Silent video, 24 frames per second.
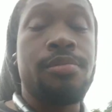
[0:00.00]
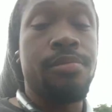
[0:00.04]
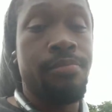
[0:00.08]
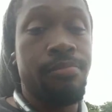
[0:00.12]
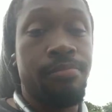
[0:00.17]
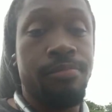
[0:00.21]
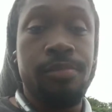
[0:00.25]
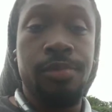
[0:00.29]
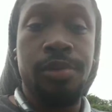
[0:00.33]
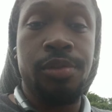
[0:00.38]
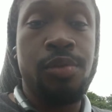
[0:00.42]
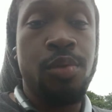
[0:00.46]
So
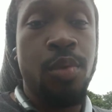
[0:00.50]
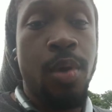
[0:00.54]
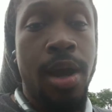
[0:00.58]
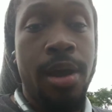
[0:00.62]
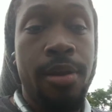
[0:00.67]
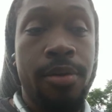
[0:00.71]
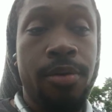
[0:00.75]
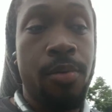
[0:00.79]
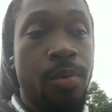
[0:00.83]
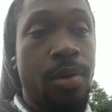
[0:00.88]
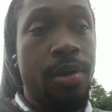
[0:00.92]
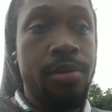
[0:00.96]
you out the
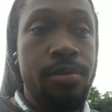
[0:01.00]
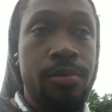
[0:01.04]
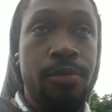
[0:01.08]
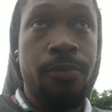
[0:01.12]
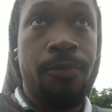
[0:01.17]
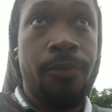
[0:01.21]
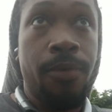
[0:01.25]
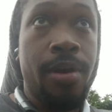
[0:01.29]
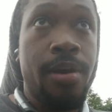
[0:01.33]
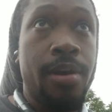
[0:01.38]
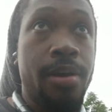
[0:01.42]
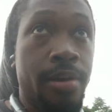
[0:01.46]
way, you
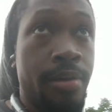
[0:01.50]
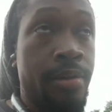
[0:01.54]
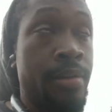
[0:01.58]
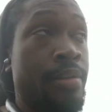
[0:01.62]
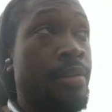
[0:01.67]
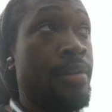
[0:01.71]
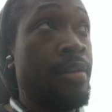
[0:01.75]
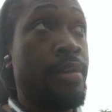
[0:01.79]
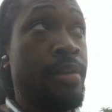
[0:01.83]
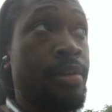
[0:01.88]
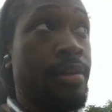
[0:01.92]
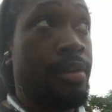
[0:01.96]
fine.
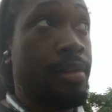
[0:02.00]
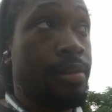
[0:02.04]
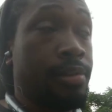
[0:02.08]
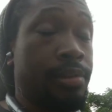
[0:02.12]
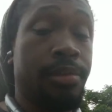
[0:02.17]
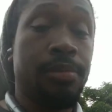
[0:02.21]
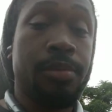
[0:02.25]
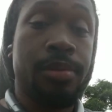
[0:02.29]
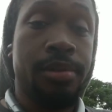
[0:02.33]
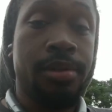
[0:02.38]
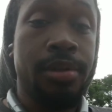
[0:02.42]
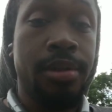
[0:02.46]
I said, well,
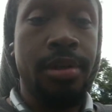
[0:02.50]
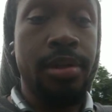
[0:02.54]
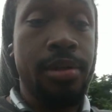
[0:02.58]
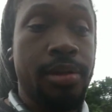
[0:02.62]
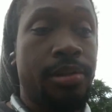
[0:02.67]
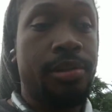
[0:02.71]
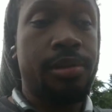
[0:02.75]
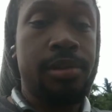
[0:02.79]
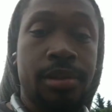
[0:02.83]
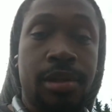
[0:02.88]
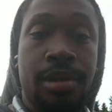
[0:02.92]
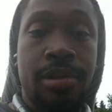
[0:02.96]
yeah, because it
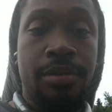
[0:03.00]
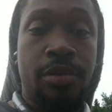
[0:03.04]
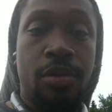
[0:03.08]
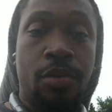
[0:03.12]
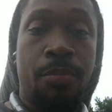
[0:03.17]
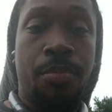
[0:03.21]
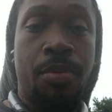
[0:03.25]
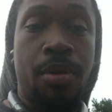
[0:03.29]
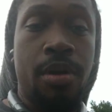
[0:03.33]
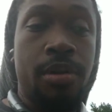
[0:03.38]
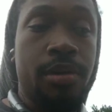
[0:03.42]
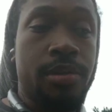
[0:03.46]
ain't no
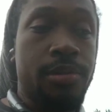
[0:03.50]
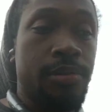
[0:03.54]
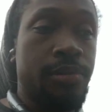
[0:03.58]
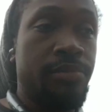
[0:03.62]
parking.